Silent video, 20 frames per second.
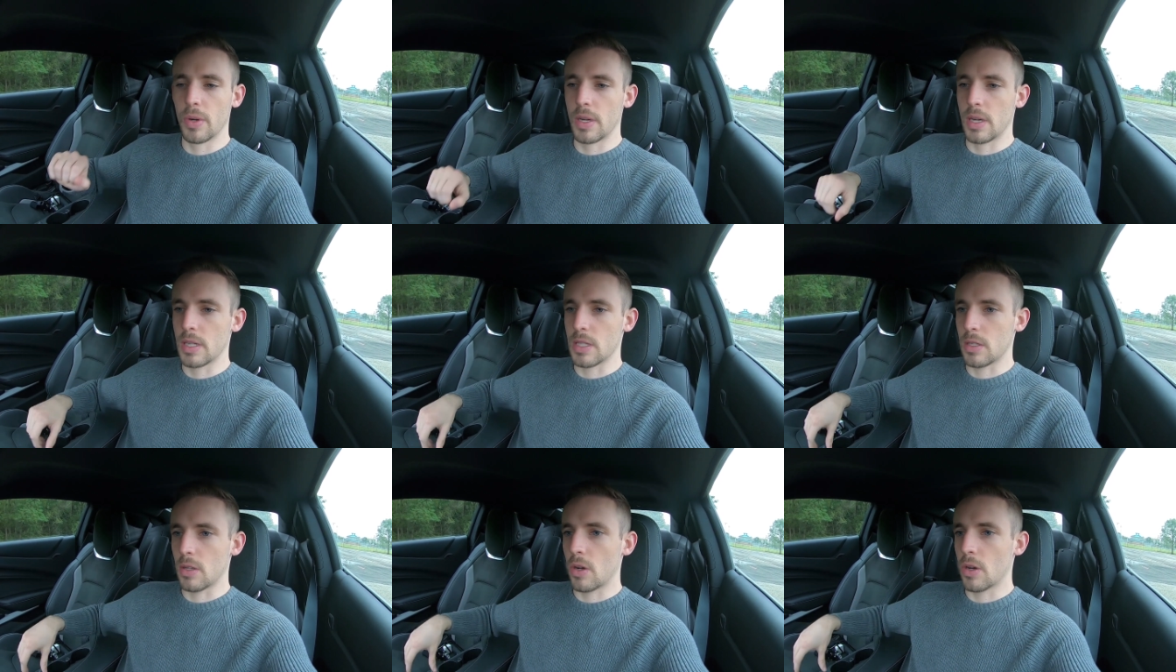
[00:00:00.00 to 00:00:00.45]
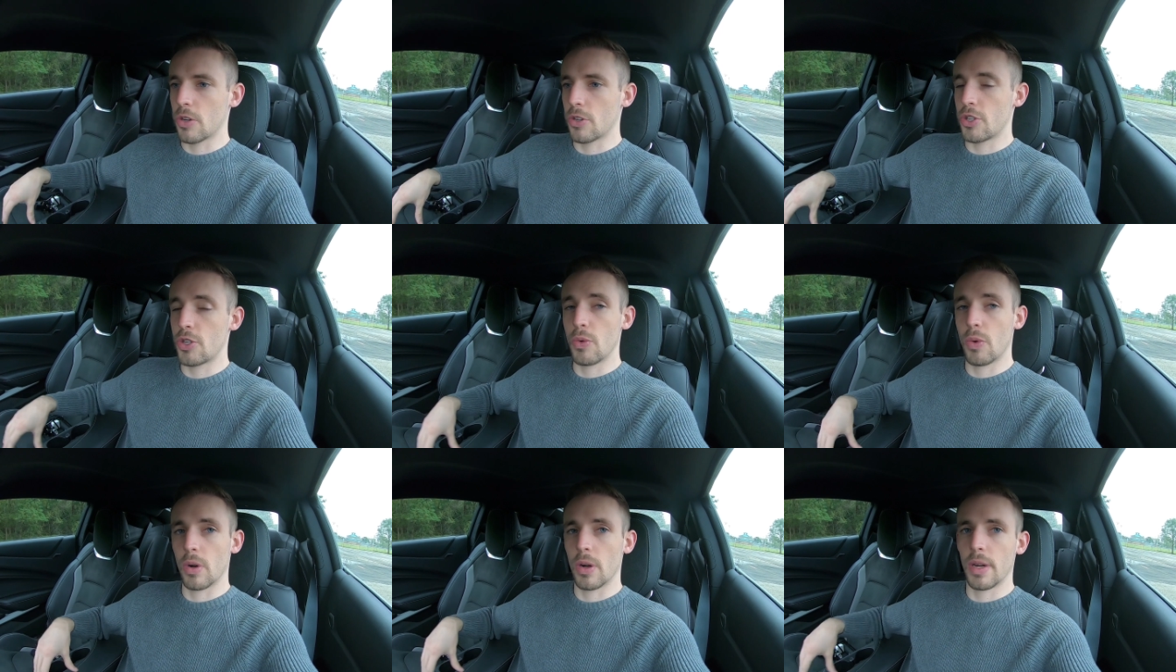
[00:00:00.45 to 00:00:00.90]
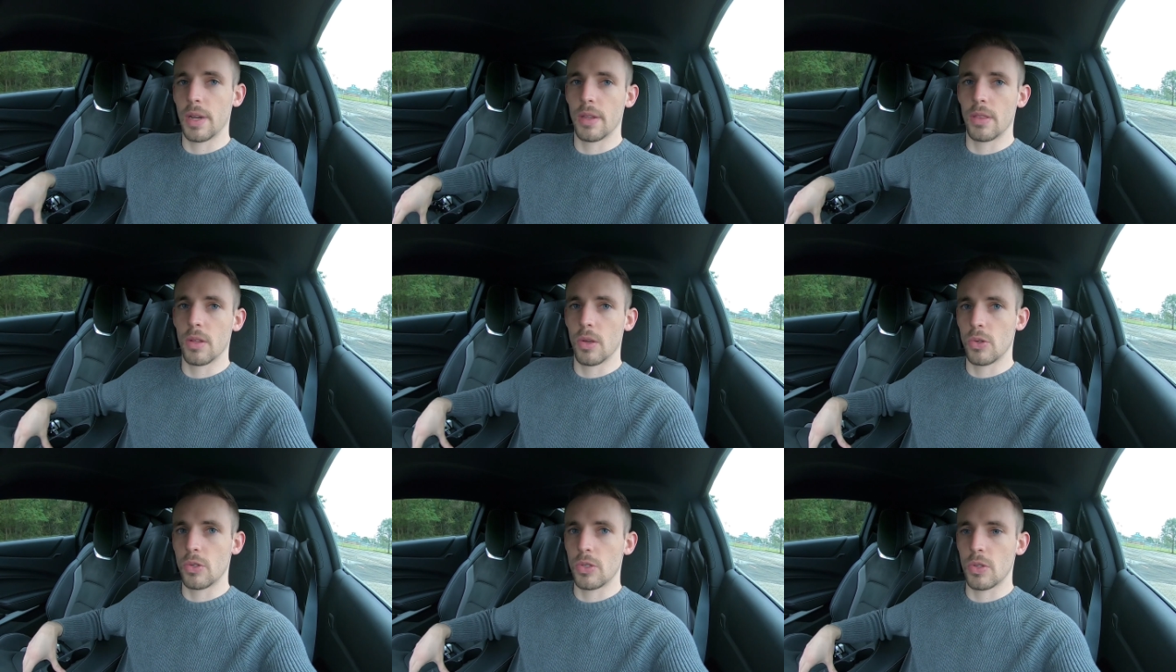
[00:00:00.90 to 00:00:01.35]
And as long as you are
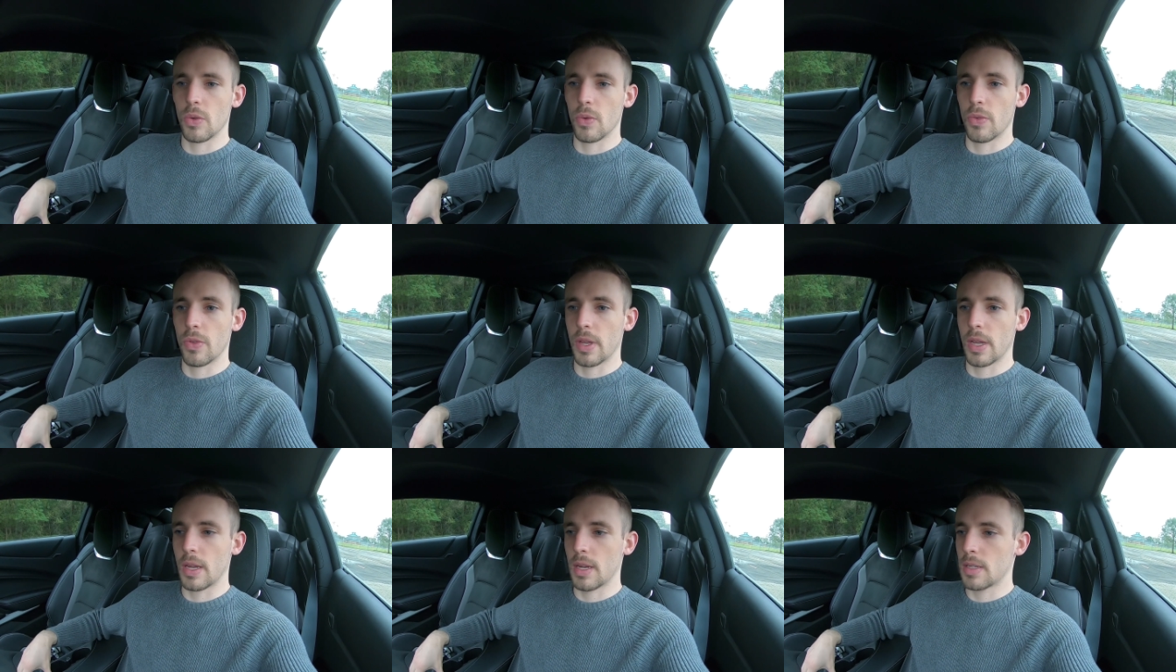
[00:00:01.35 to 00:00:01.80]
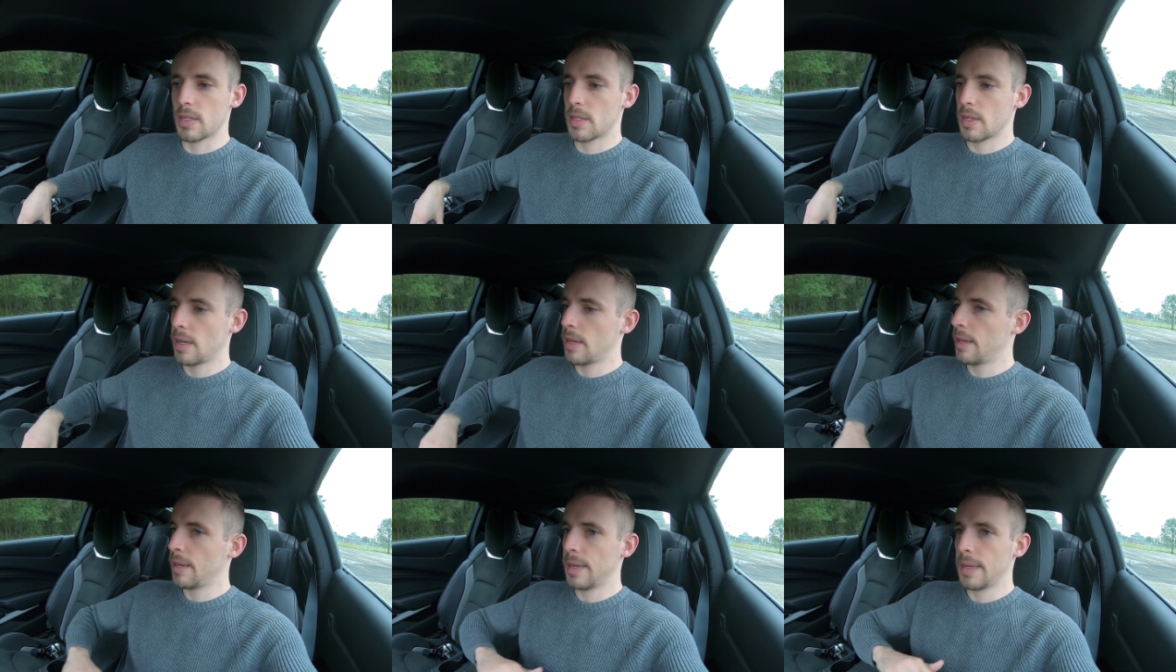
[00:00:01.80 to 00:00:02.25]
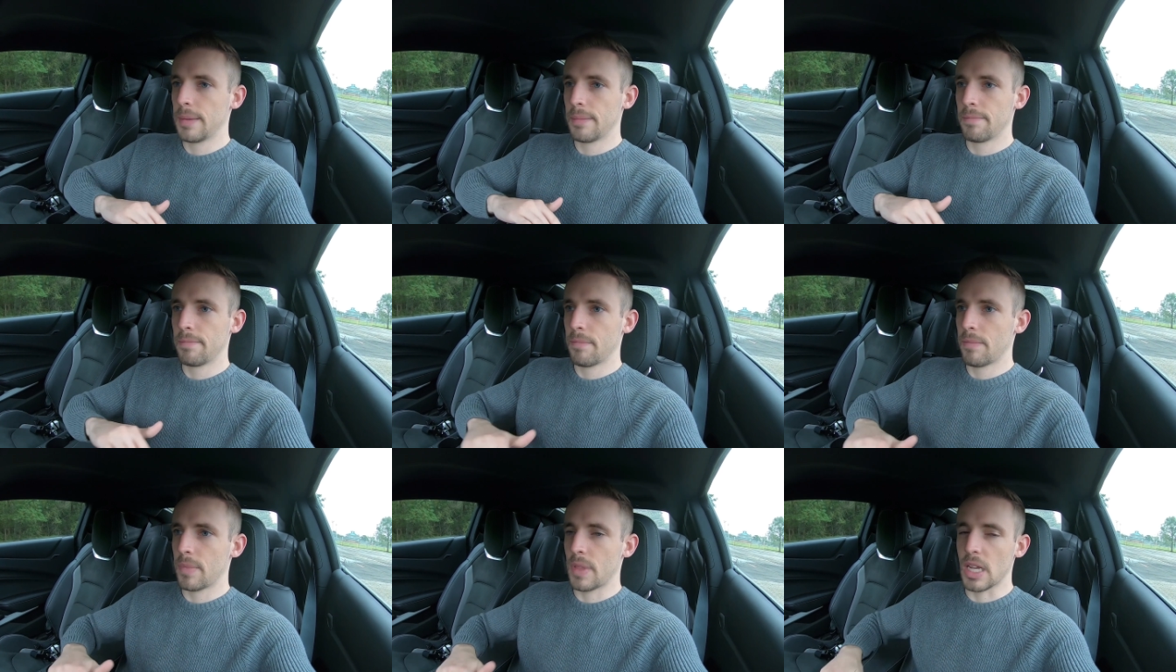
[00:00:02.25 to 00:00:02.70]
in those two things,
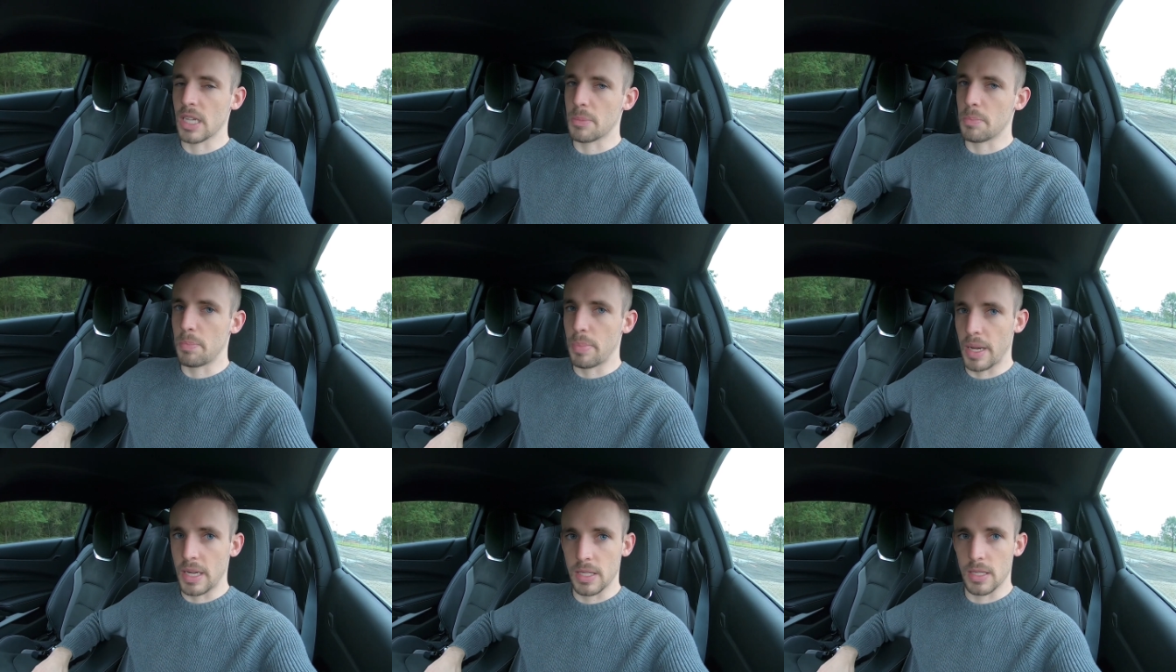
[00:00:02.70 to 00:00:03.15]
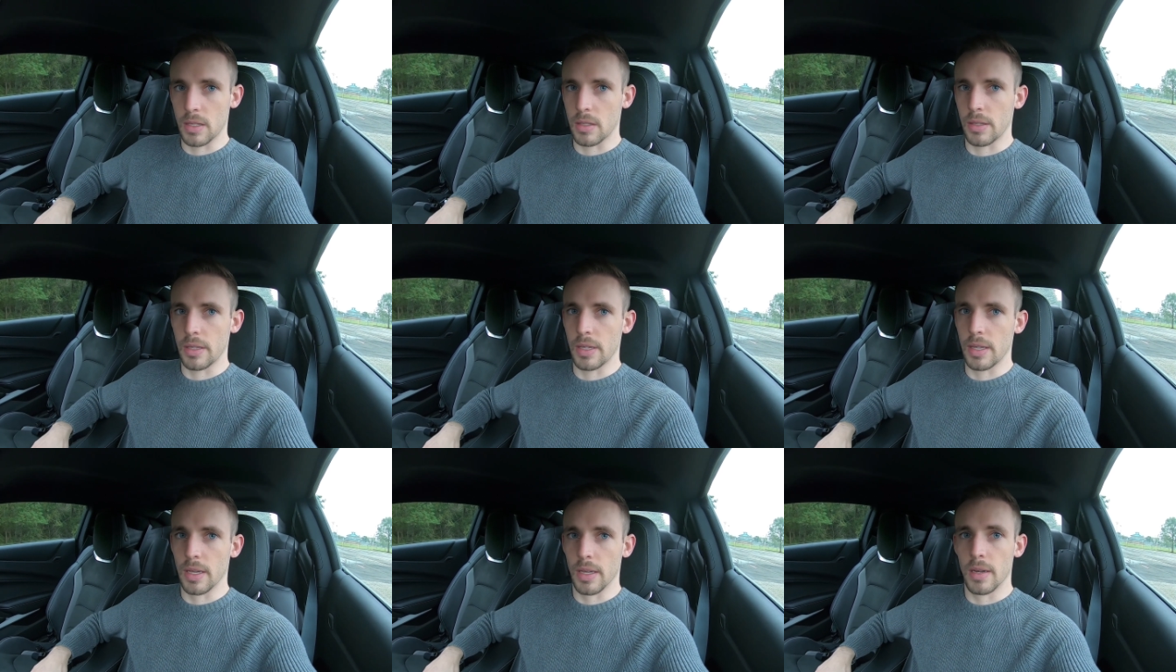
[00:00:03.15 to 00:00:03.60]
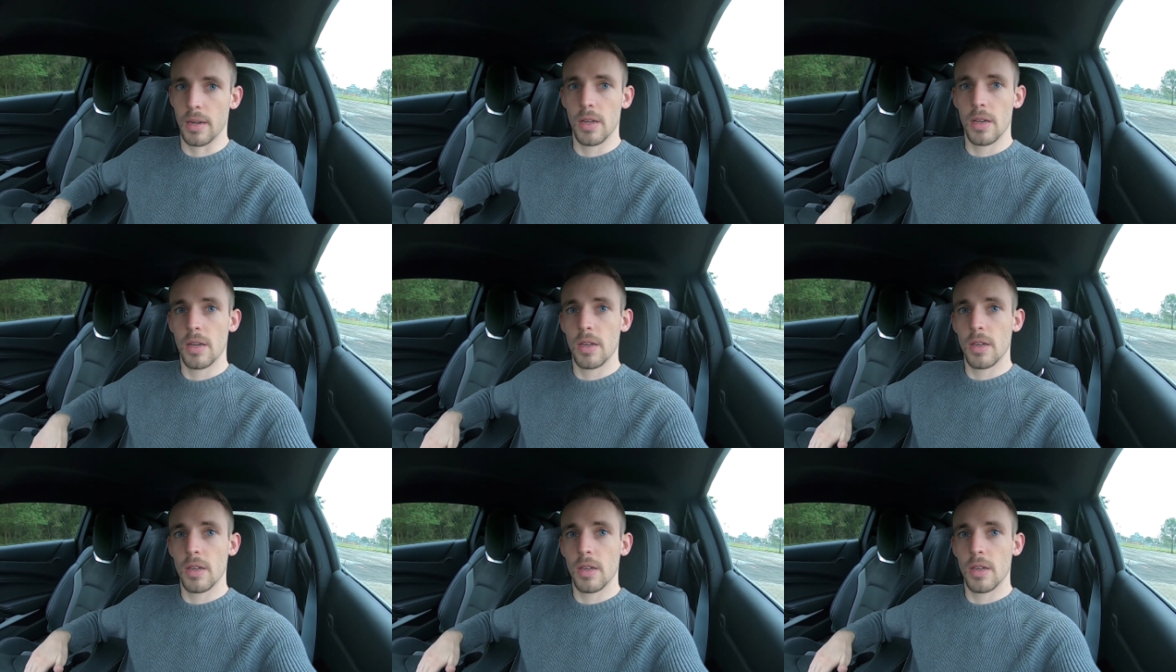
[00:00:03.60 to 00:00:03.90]
that's basically it.